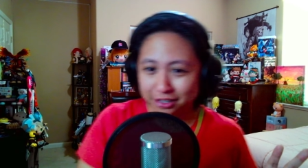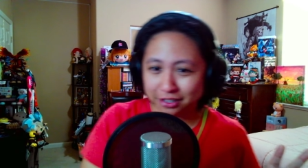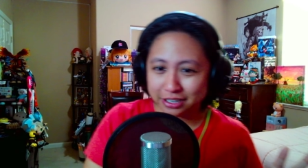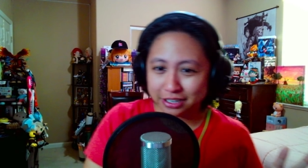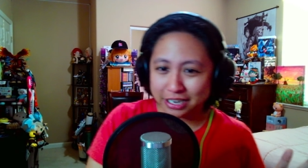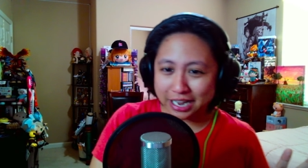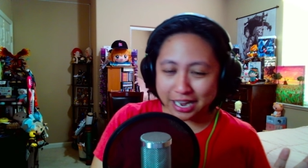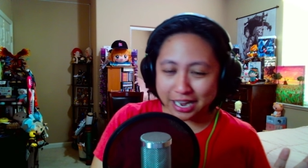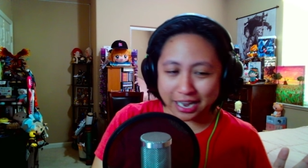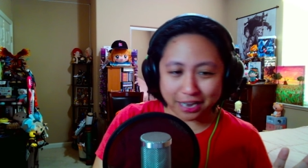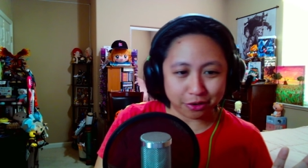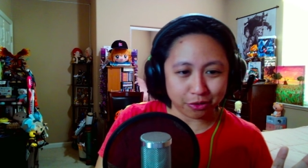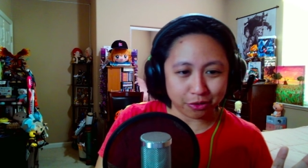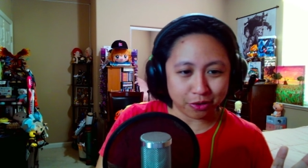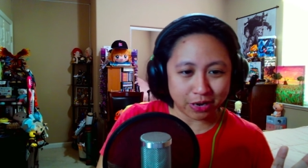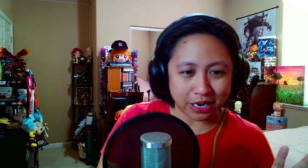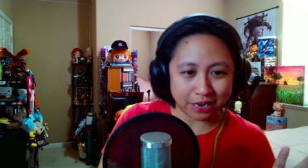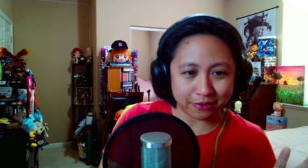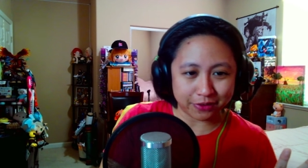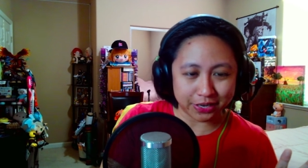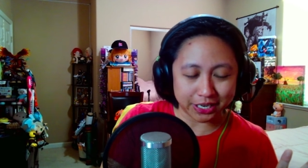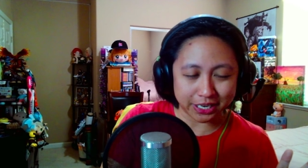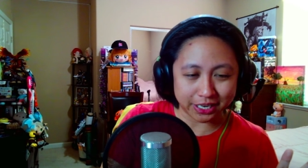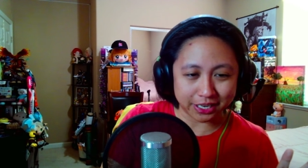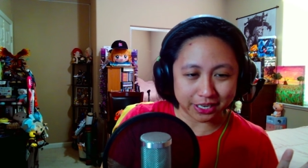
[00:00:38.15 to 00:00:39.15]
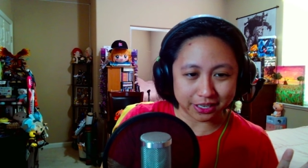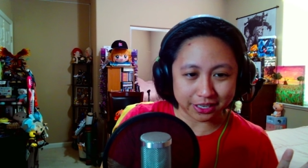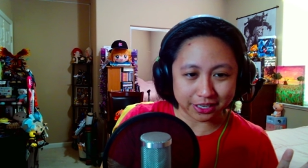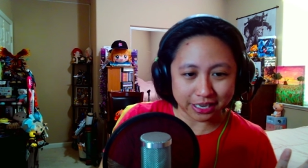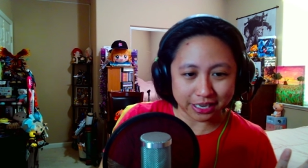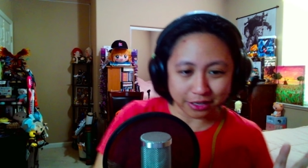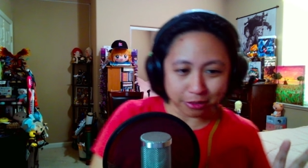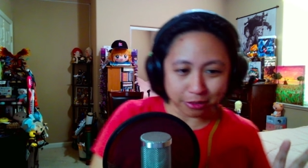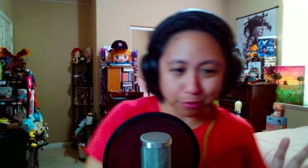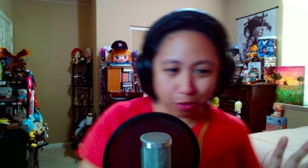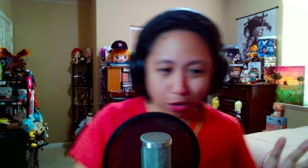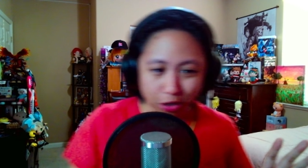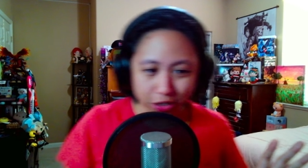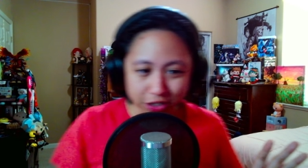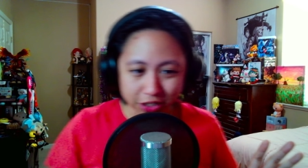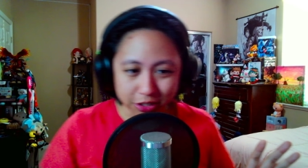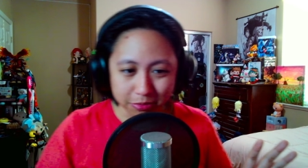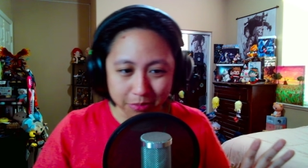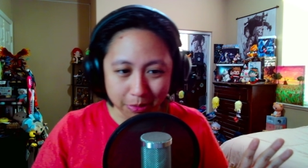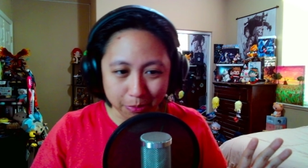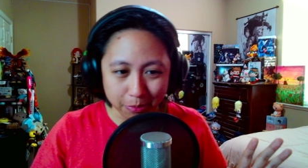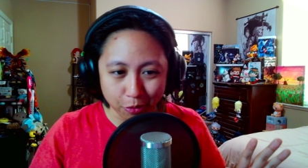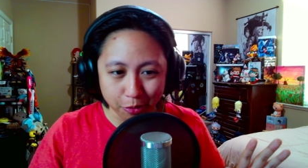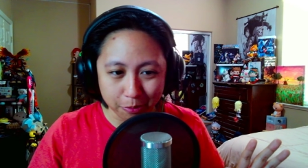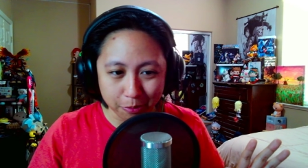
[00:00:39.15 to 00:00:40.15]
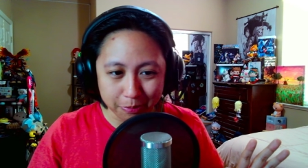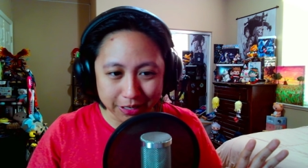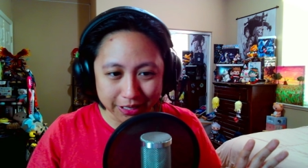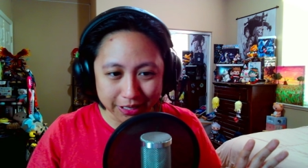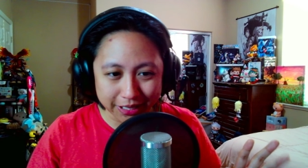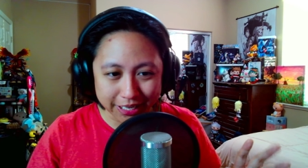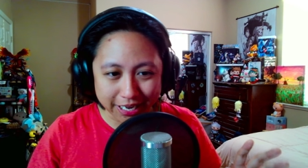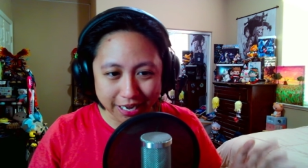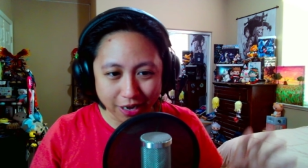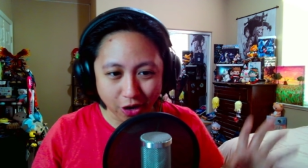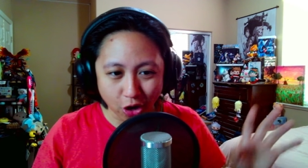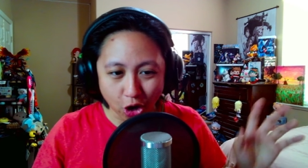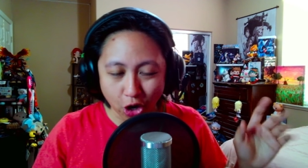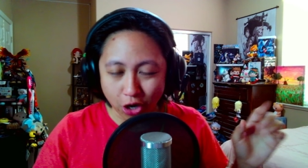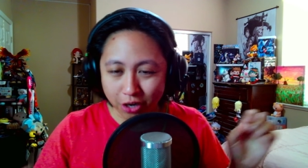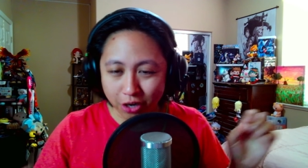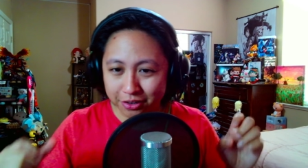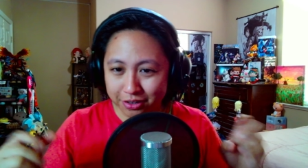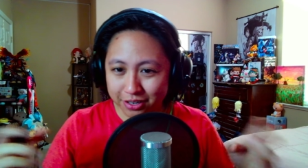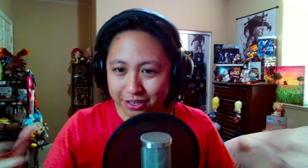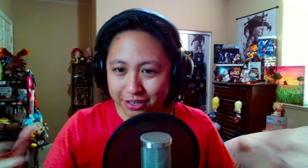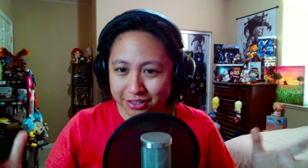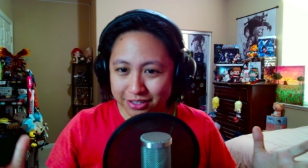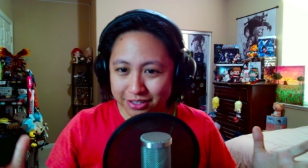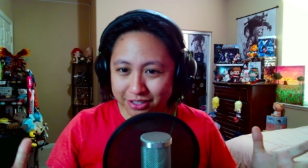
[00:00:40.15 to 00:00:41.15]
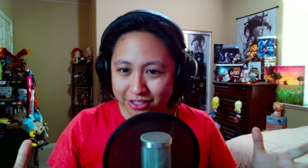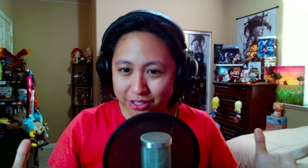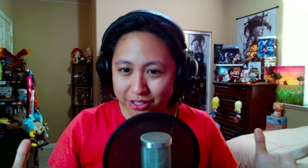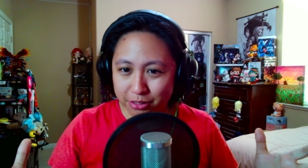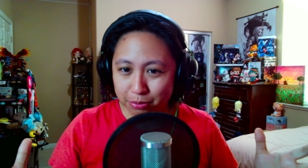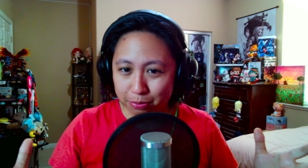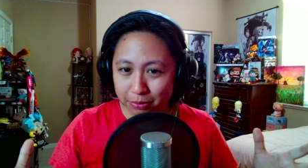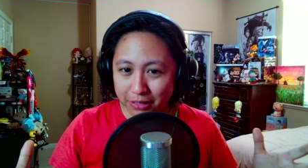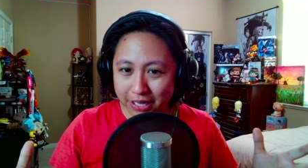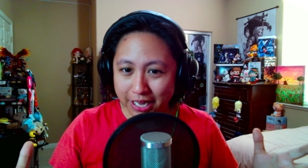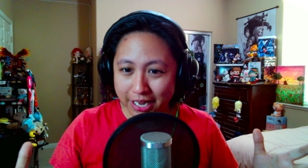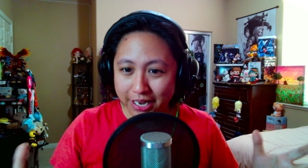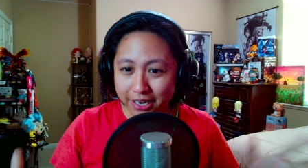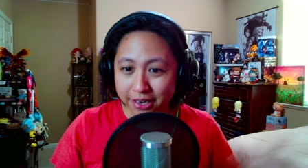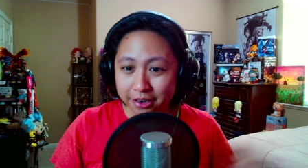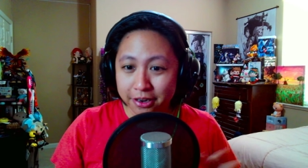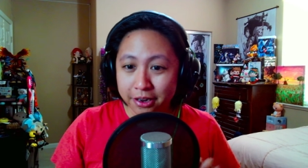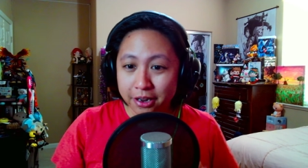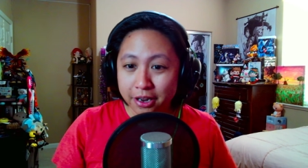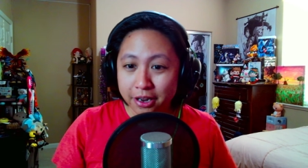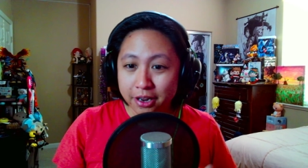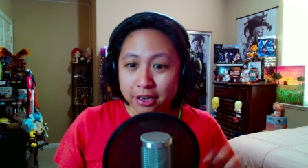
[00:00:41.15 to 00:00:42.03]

Yeah, I don't have any Kingdom Hearts memorabilia on display